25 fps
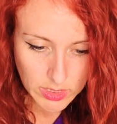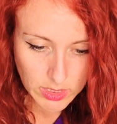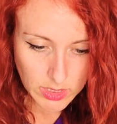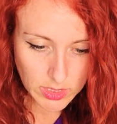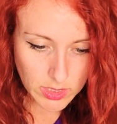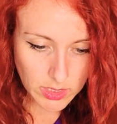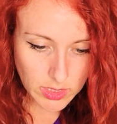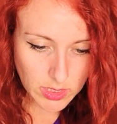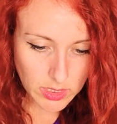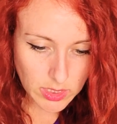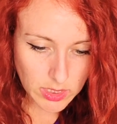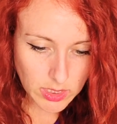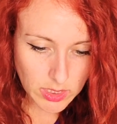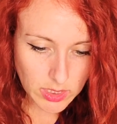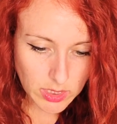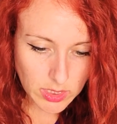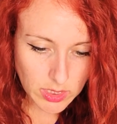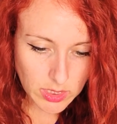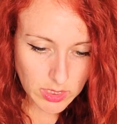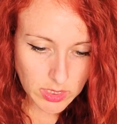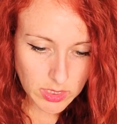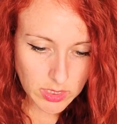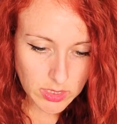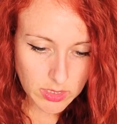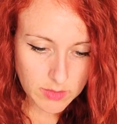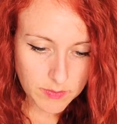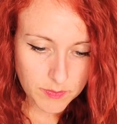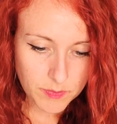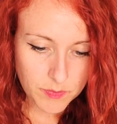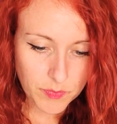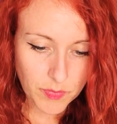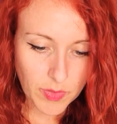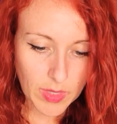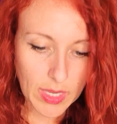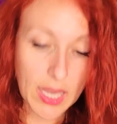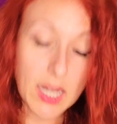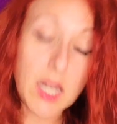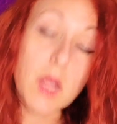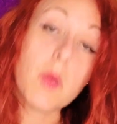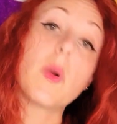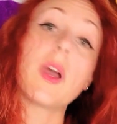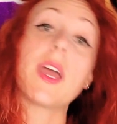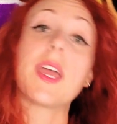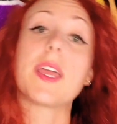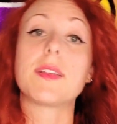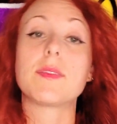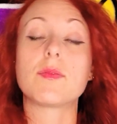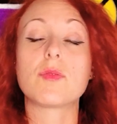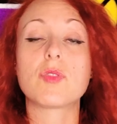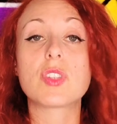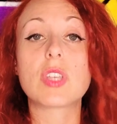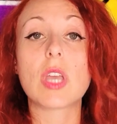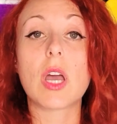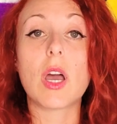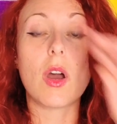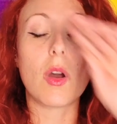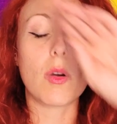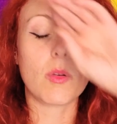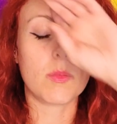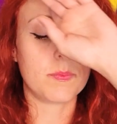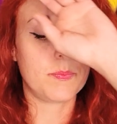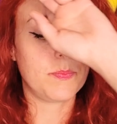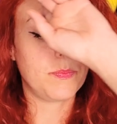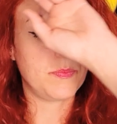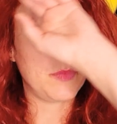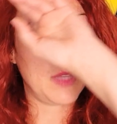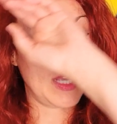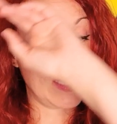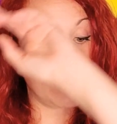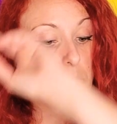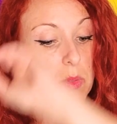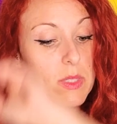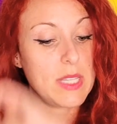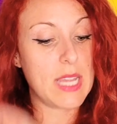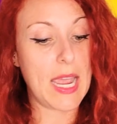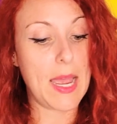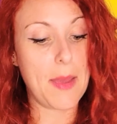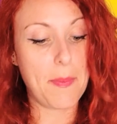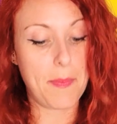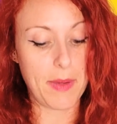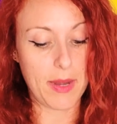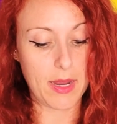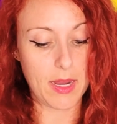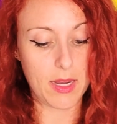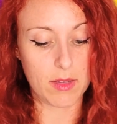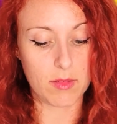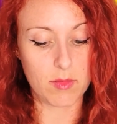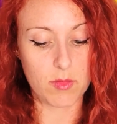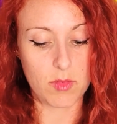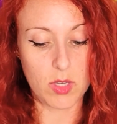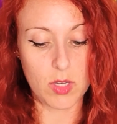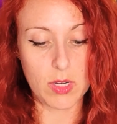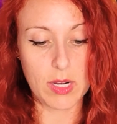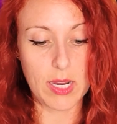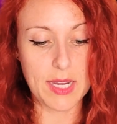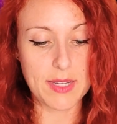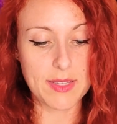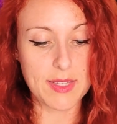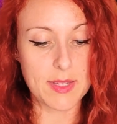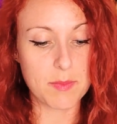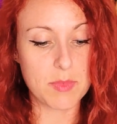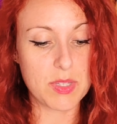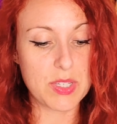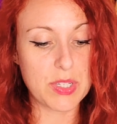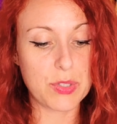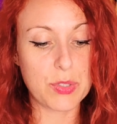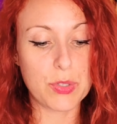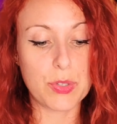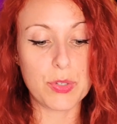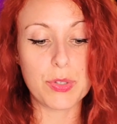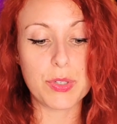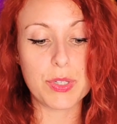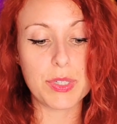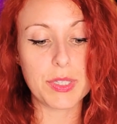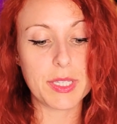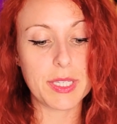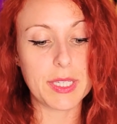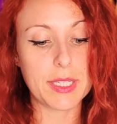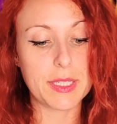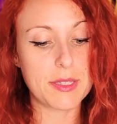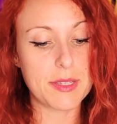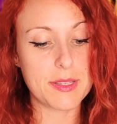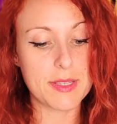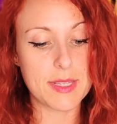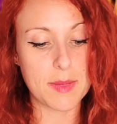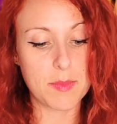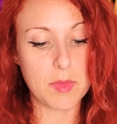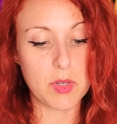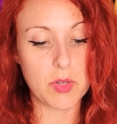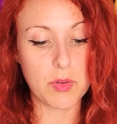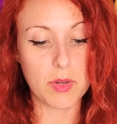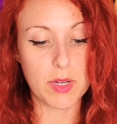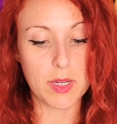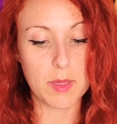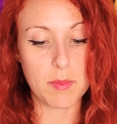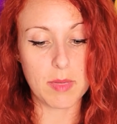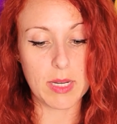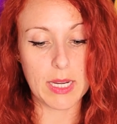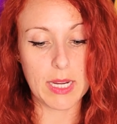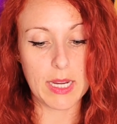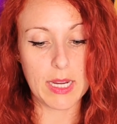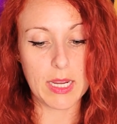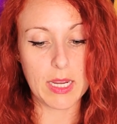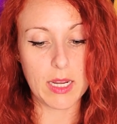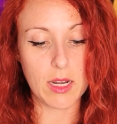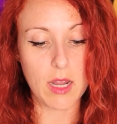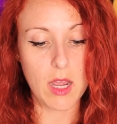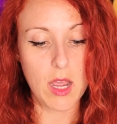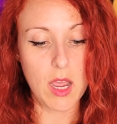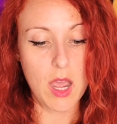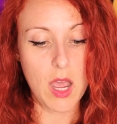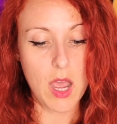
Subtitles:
Ugh. Anyway, so... that's what's happening. You guys, I'm still Googling because I'm annoyed by it.